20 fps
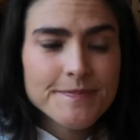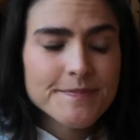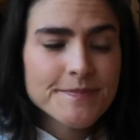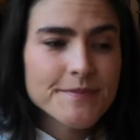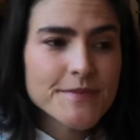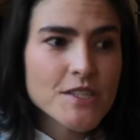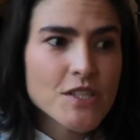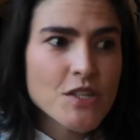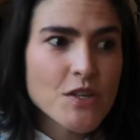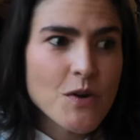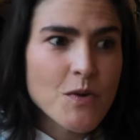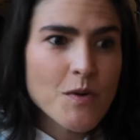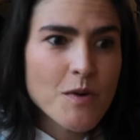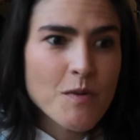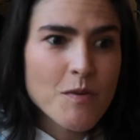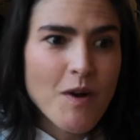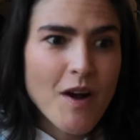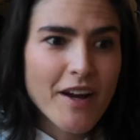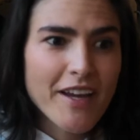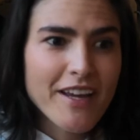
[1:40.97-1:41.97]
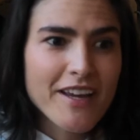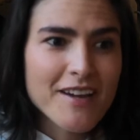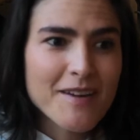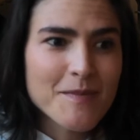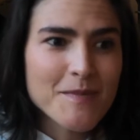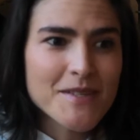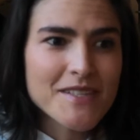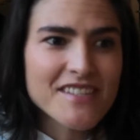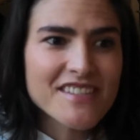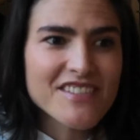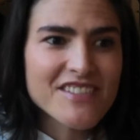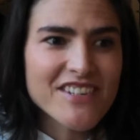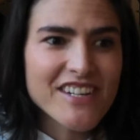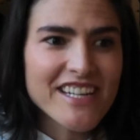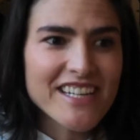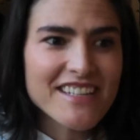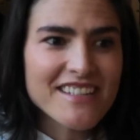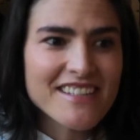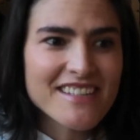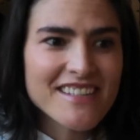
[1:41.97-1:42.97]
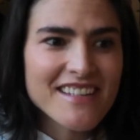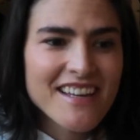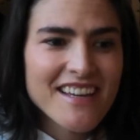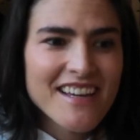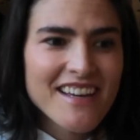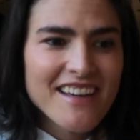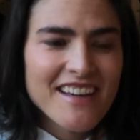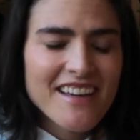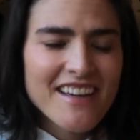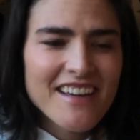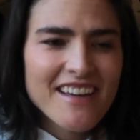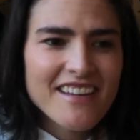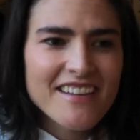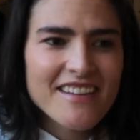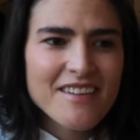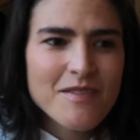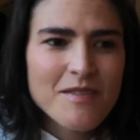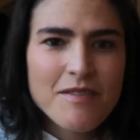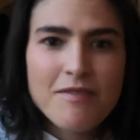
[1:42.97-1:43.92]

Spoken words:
And so we're walking up the streets and then we